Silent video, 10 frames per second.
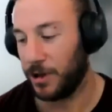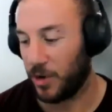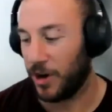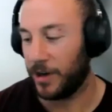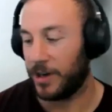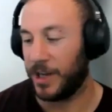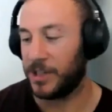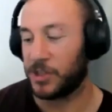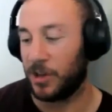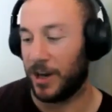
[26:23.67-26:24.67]
bro. And
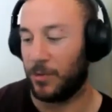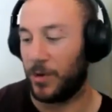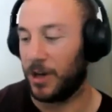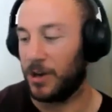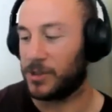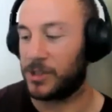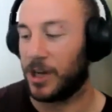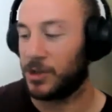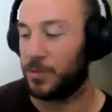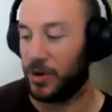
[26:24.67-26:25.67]
that's like where those
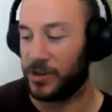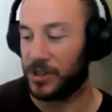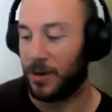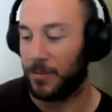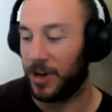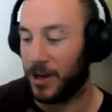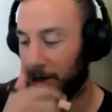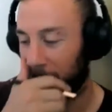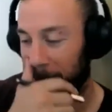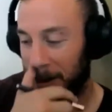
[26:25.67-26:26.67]
touch points come in.
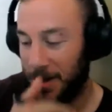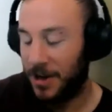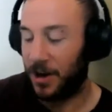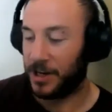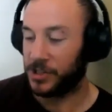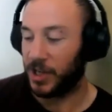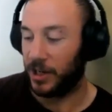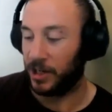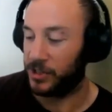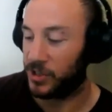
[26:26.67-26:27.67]
And I guess
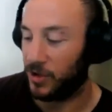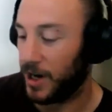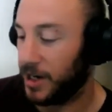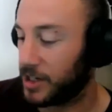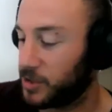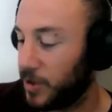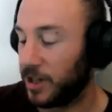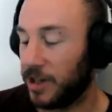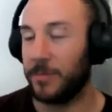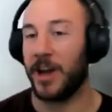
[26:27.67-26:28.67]
that leads to our next
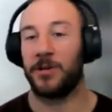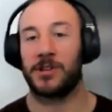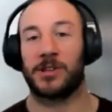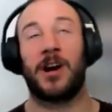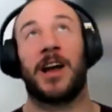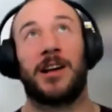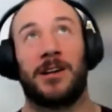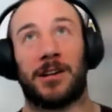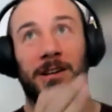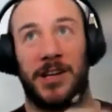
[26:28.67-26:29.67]
pillar, man, is like,
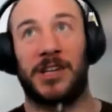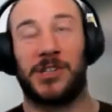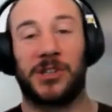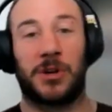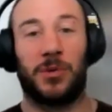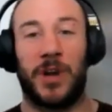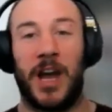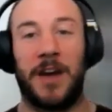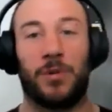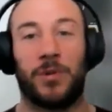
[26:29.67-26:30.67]
yes, it's cool to
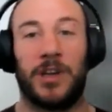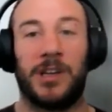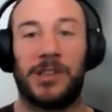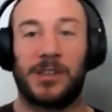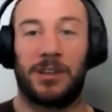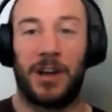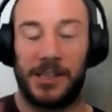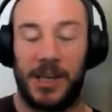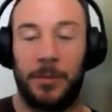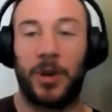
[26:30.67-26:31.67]
have all of these like
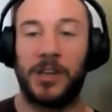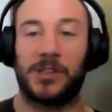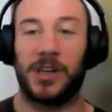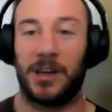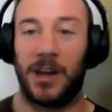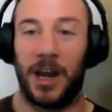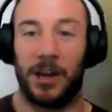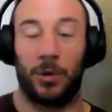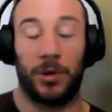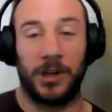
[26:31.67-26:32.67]
templates and
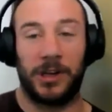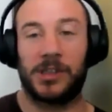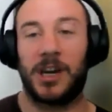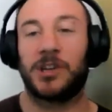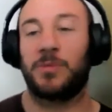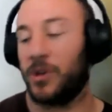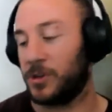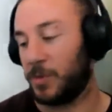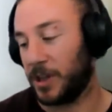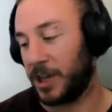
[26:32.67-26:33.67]
all of these touch points,
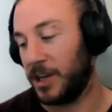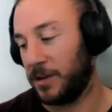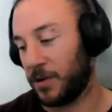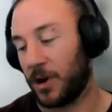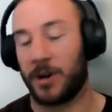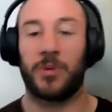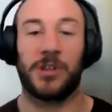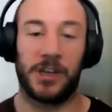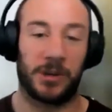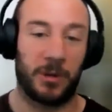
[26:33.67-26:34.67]
but then you've got to
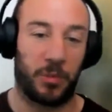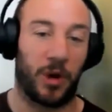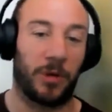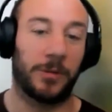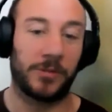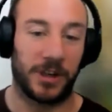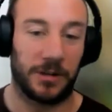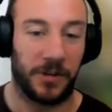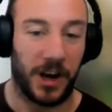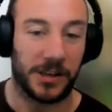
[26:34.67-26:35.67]
predict the problems in
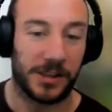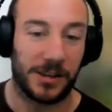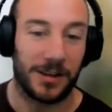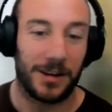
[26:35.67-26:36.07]
advance.